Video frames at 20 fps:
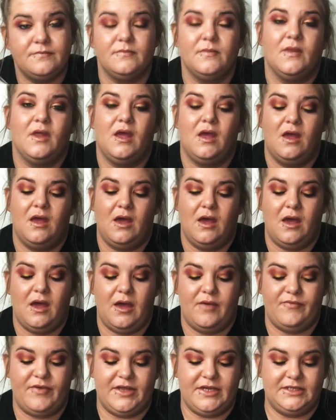I
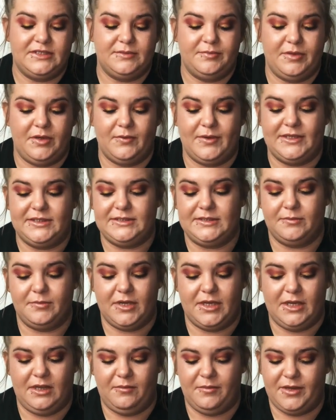find it to be a waste of
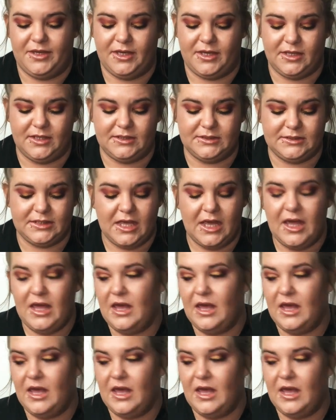money because